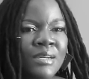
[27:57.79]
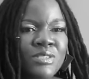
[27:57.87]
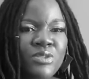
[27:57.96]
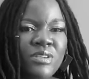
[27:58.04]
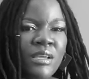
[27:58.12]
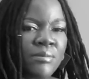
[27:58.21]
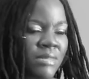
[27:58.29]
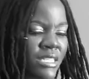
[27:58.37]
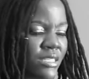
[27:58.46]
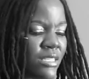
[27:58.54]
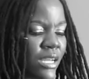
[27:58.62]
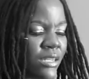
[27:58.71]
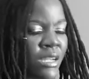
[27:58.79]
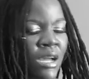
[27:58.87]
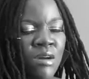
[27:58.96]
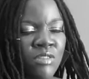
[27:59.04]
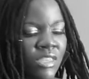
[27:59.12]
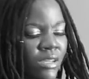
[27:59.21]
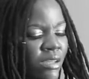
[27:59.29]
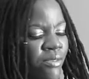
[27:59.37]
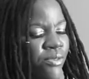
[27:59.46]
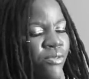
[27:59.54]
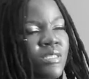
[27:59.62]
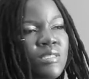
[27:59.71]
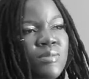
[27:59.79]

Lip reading: So that means that the influence